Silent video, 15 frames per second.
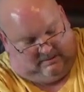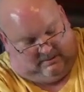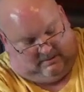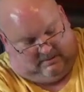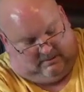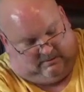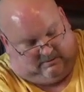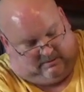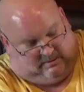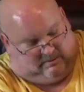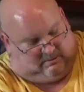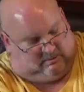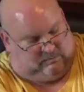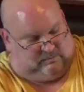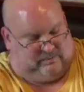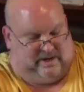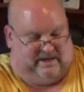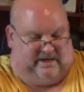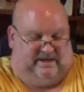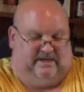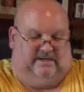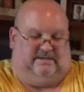
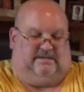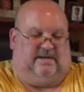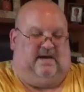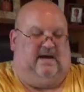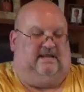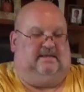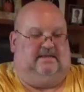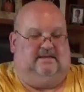already. It's got